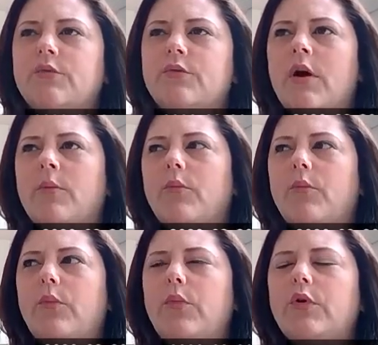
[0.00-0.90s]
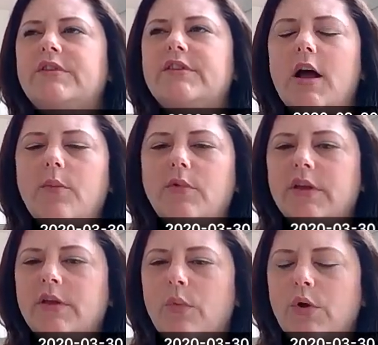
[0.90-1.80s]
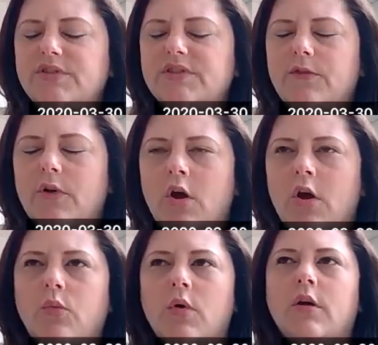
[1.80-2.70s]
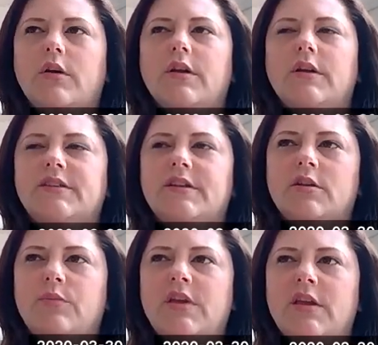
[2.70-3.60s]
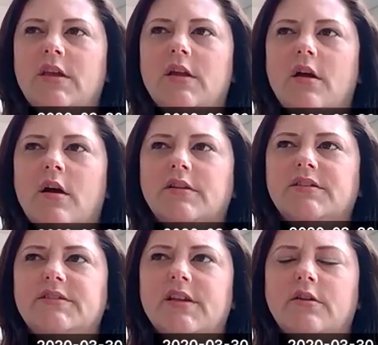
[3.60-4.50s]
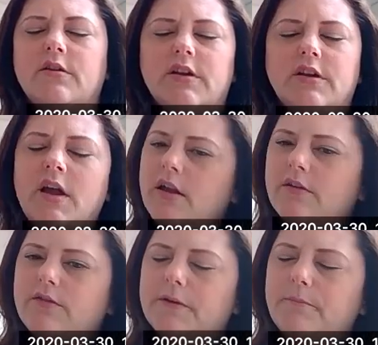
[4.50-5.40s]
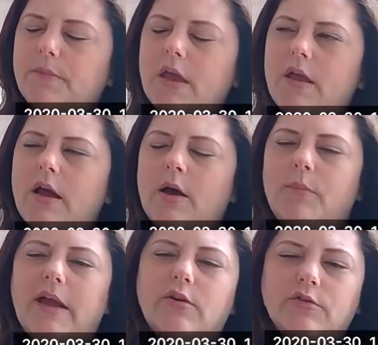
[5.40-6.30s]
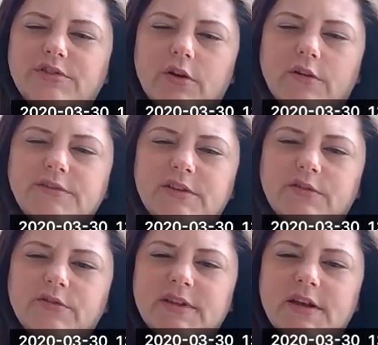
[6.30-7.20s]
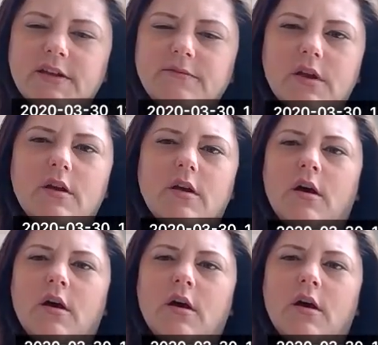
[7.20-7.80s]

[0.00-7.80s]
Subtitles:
So predominantly, most of our work is going to be centered in kind of a Microsoft skill set.